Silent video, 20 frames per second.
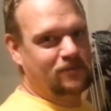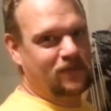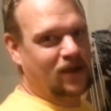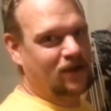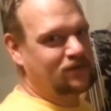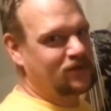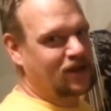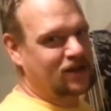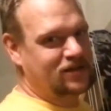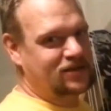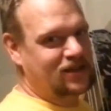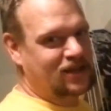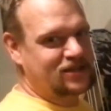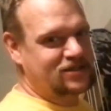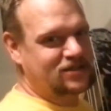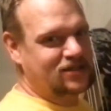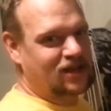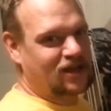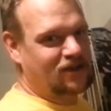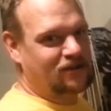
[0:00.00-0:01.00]
I've not
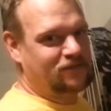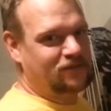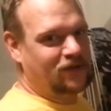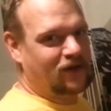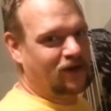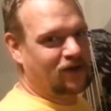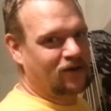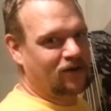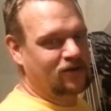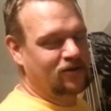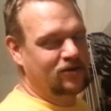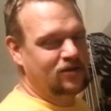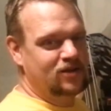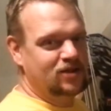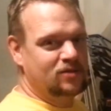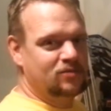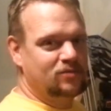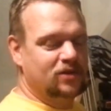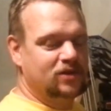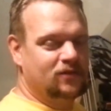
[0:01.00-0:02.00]
tested how far,
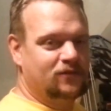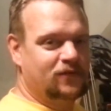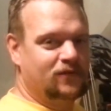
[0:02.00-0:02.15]
but the